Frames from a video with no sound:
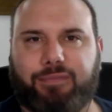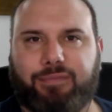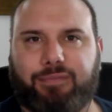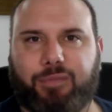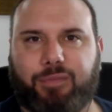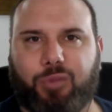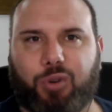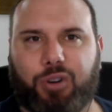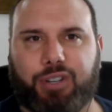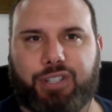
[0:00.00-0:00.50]

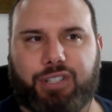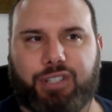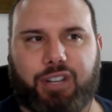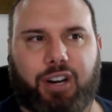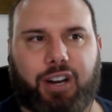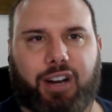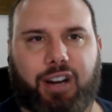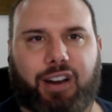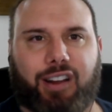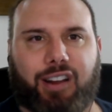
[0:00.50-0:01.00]
or
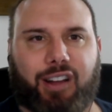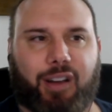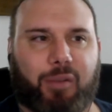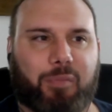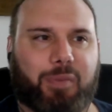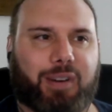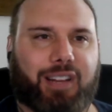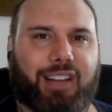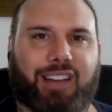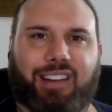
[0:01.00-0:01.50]
starting a
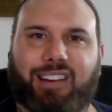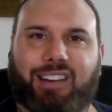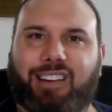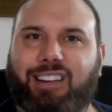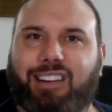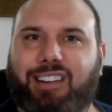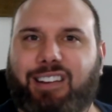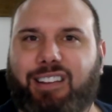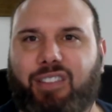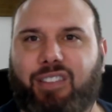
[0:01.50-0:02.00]
company in
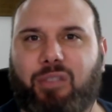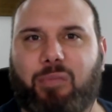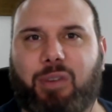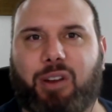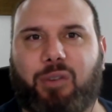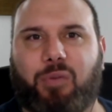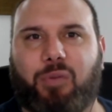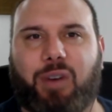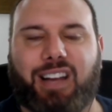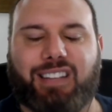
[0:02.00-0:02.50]
the mm-hmm.
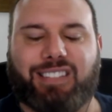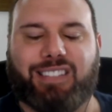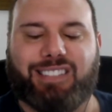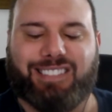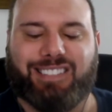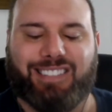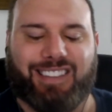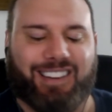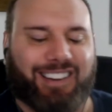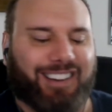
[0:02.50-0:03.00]

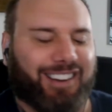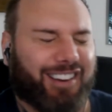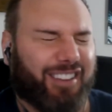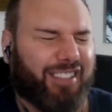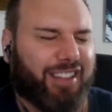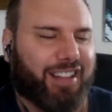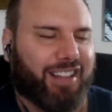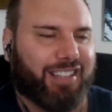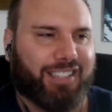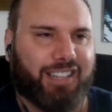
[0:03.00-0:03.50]
Midwest and any of
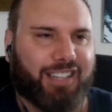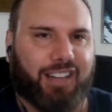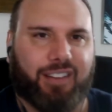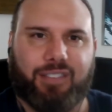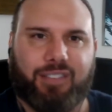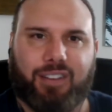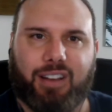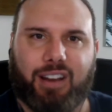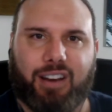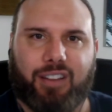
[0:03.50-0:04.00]
that
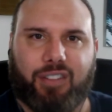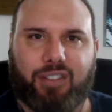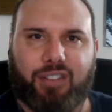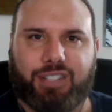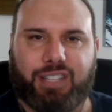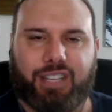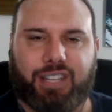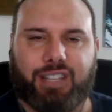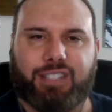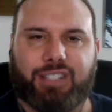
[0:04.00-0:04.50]
stuff, any of
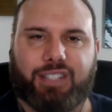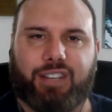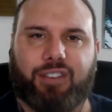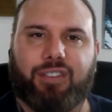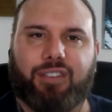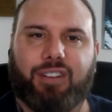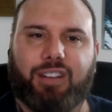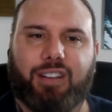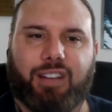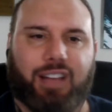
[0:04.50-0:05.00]
those things.
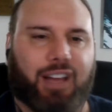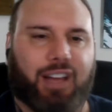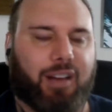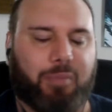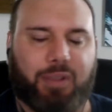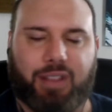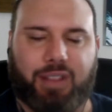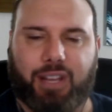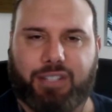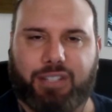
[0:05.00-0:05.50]
So yeah,
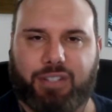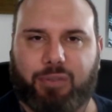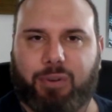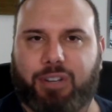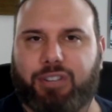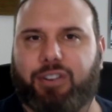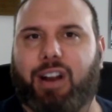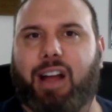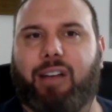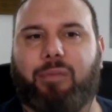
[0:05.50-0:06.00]
but thanks so
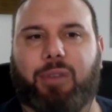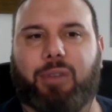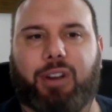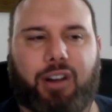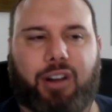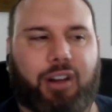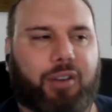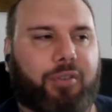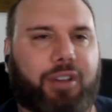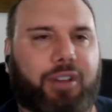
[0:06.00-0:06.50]
much for having me,
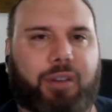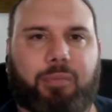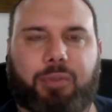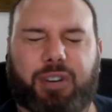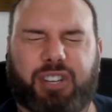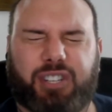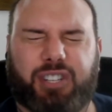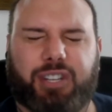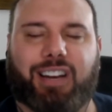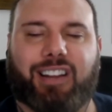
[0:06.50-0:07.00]
Con. Really
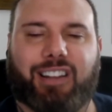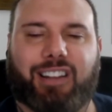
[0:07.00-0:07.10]
appreciate it.